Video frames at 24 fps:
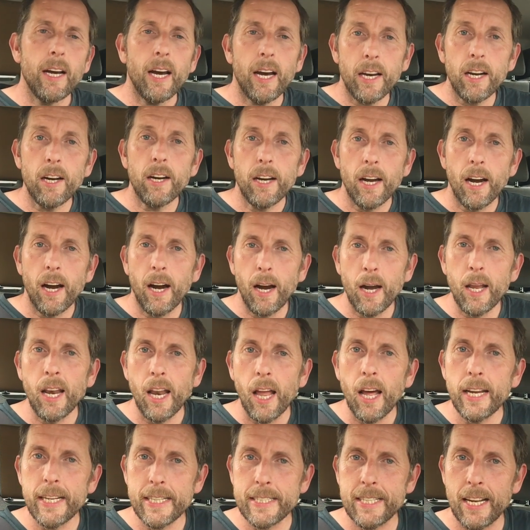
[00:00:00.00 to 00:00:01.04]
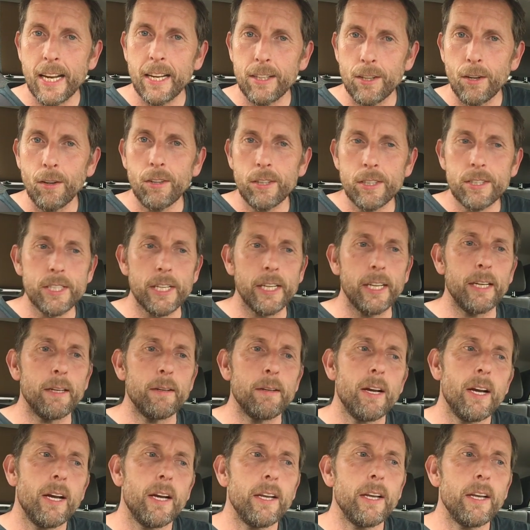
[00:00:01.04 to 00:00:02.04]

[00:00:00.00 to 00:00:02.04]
And I like technology.